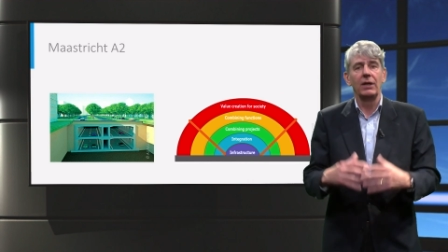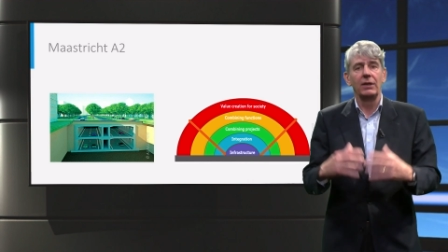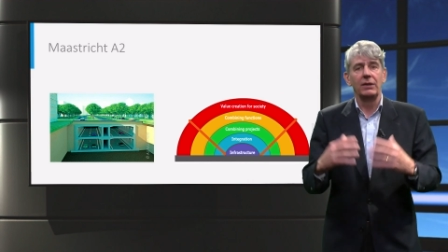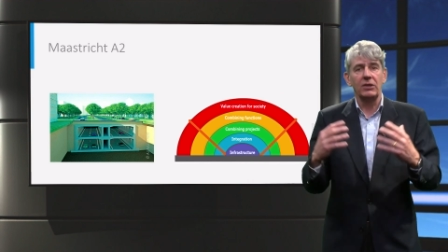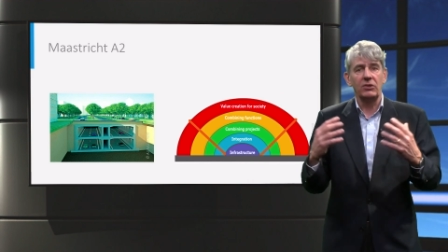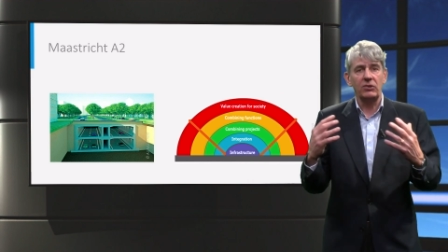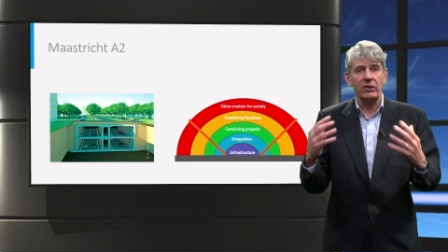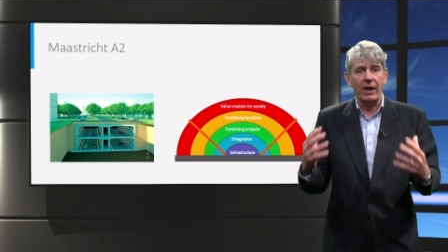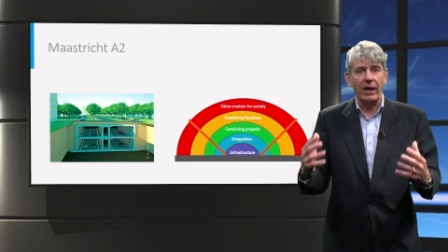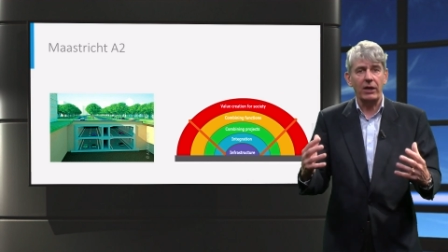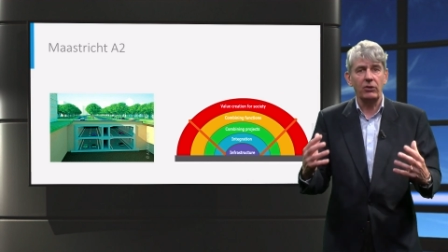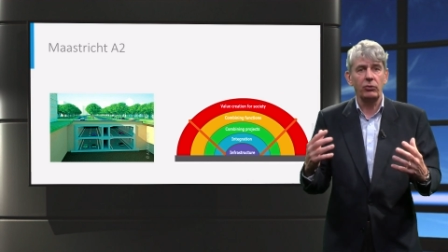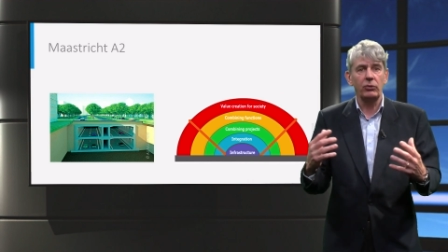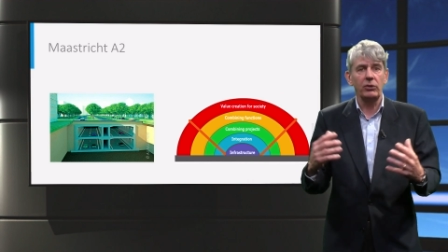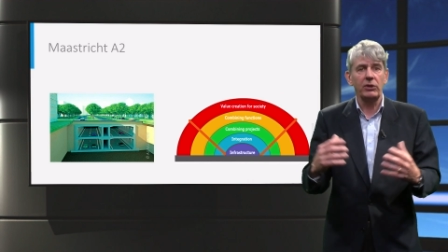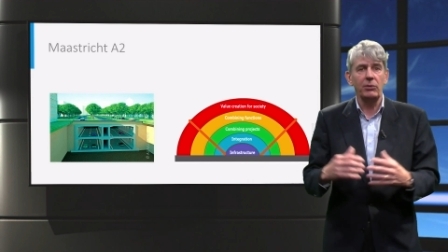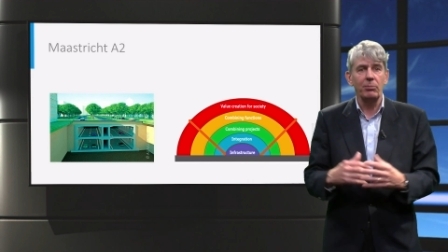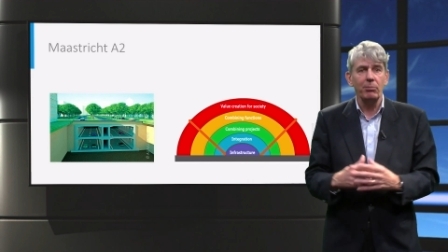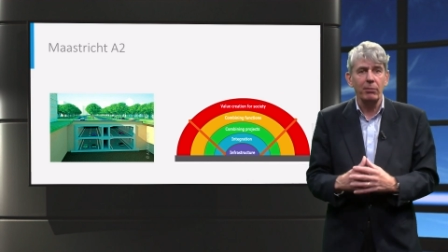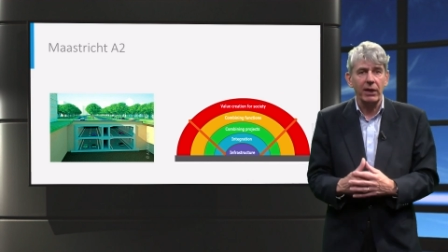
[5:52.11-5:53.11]
this
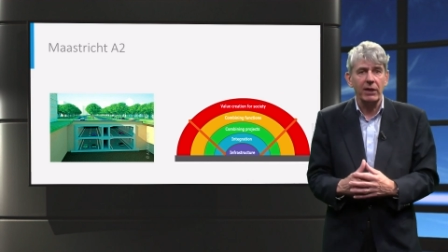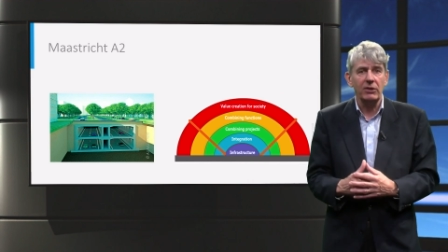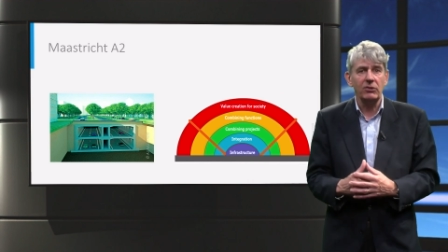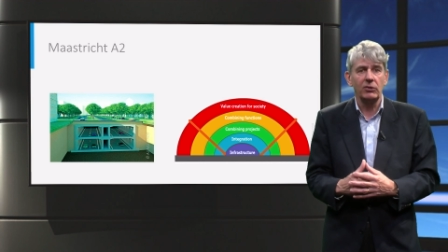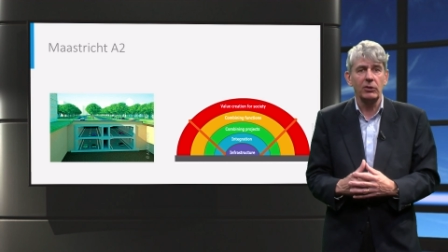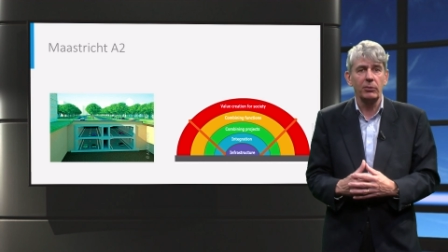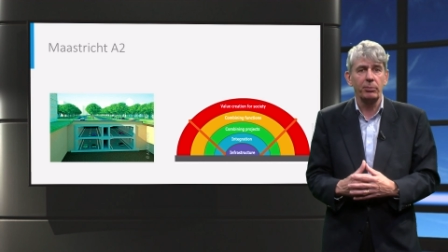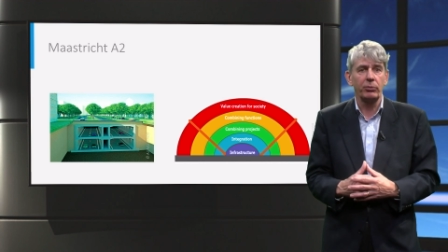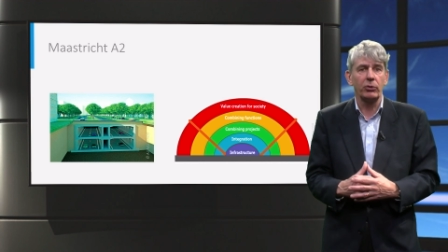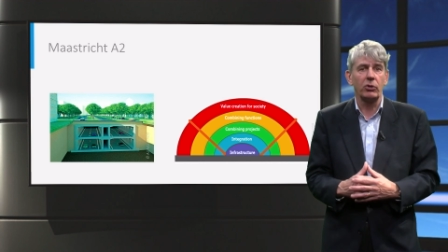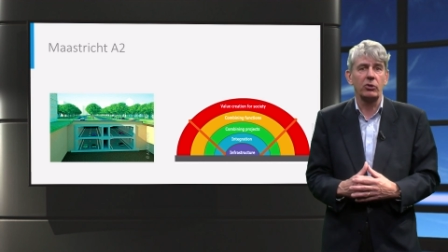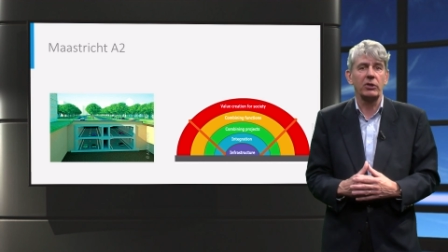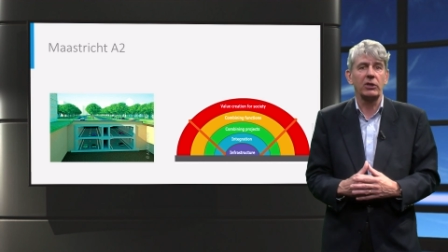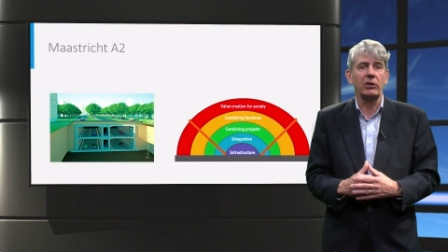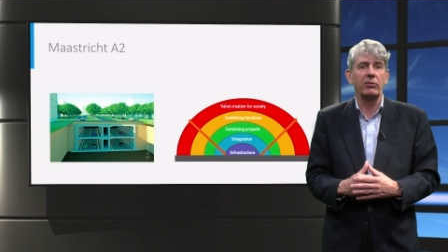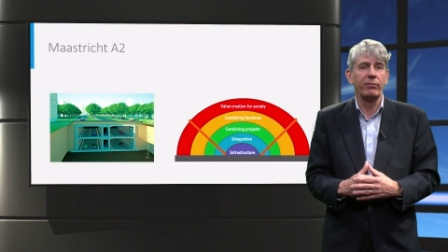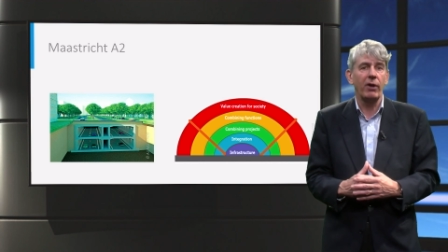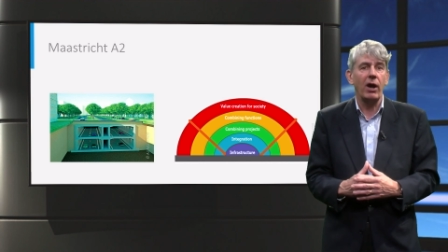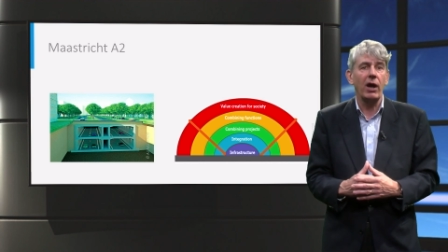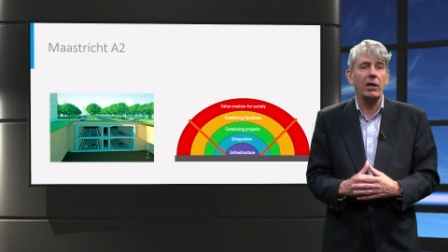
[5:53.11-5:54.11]
actually made the
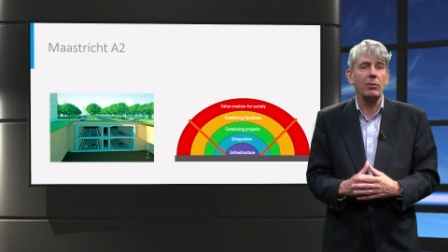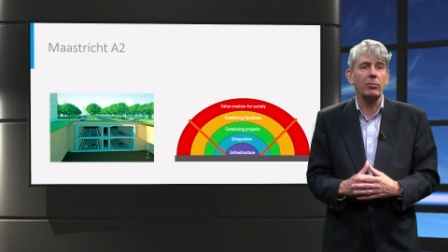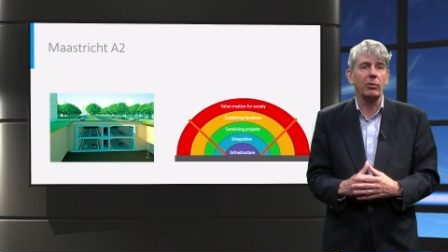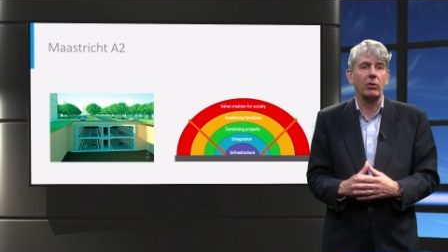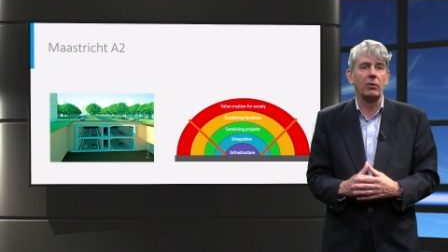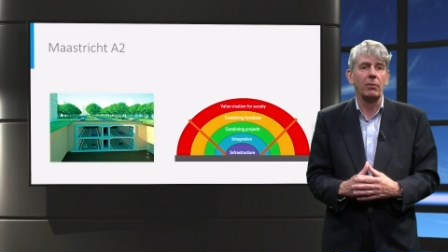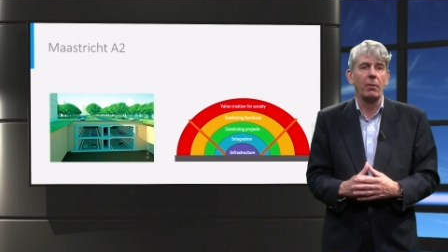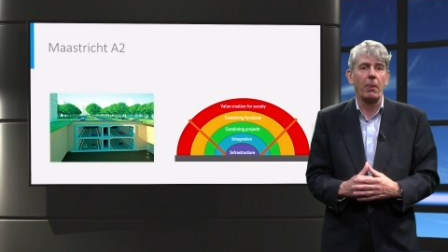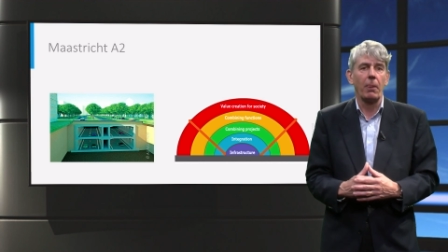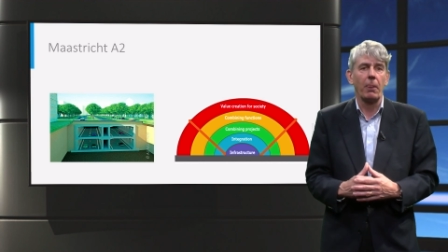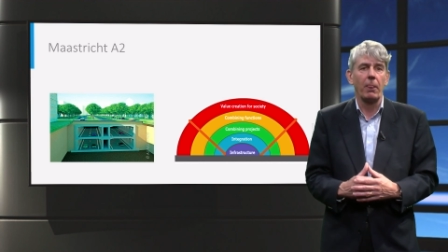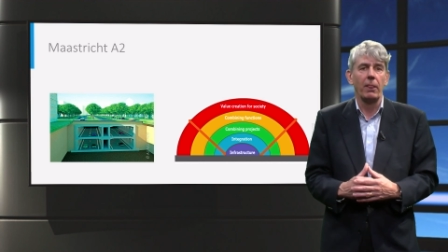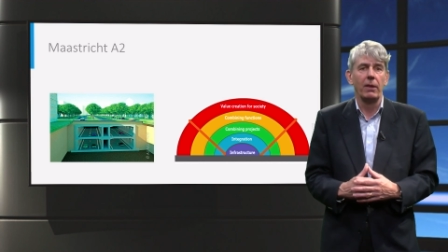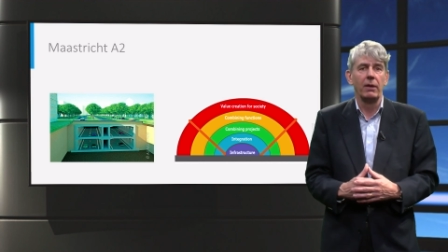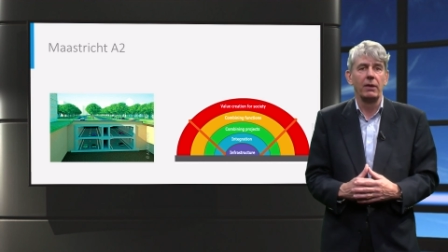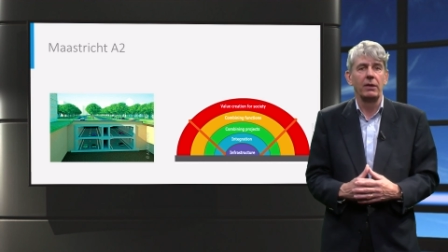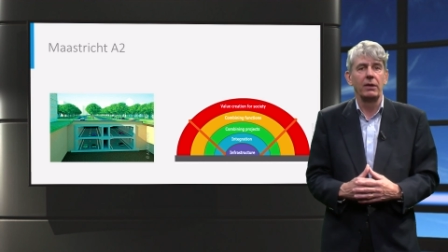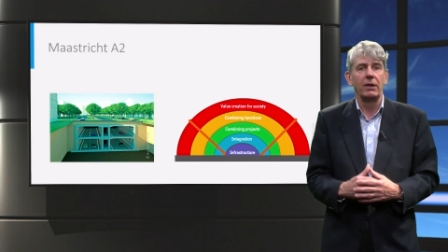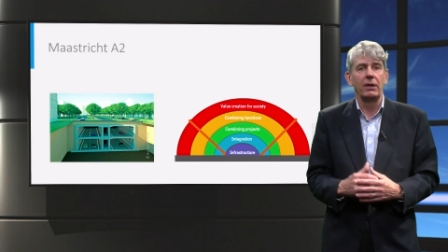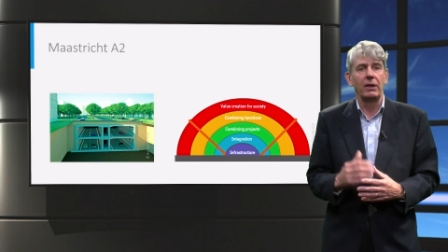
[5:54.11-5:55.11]
project viable.
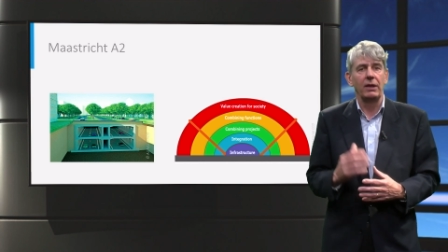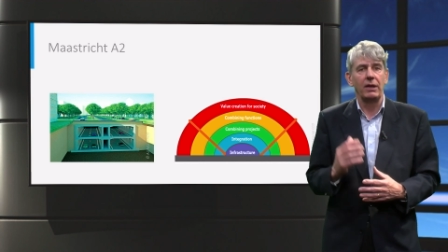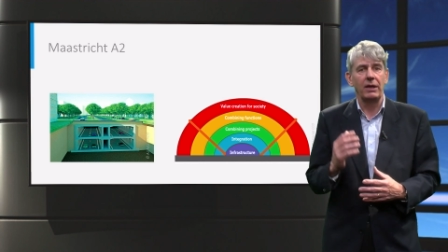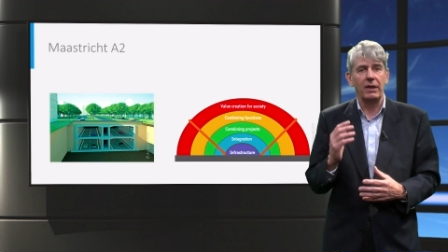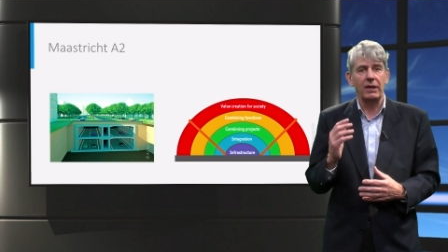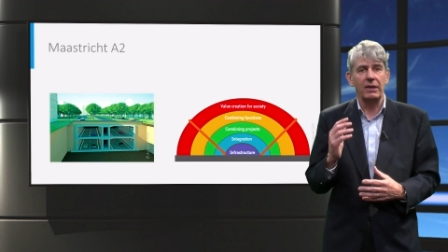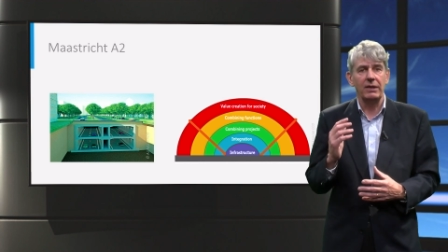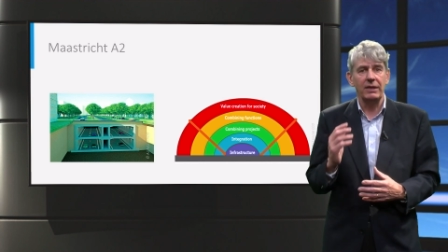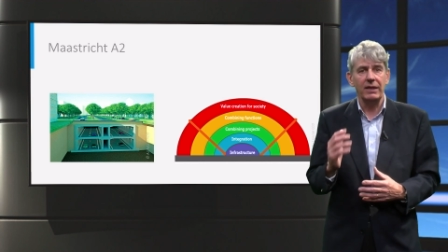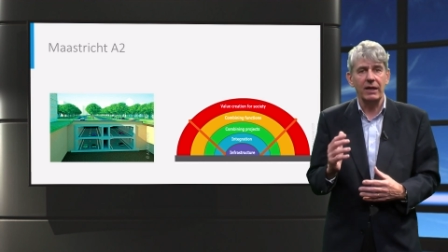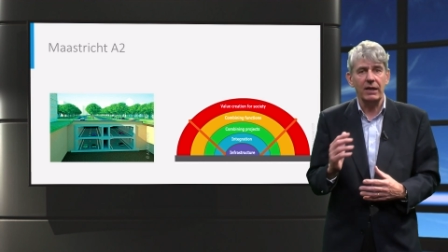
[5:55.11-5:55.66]
In the